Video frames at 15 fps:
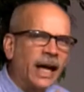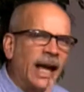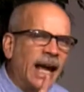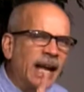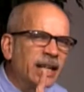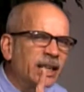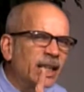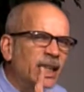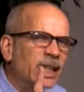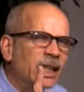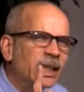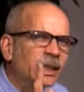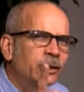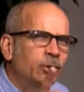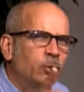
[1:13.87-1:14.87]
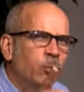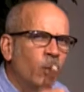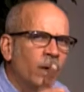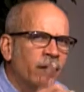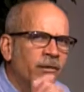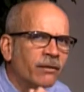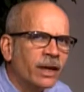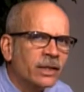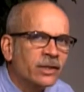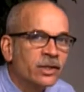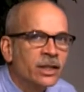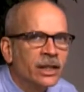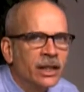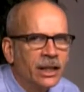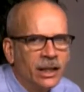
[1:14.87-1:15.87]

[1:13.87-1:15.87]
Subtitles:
And each one of us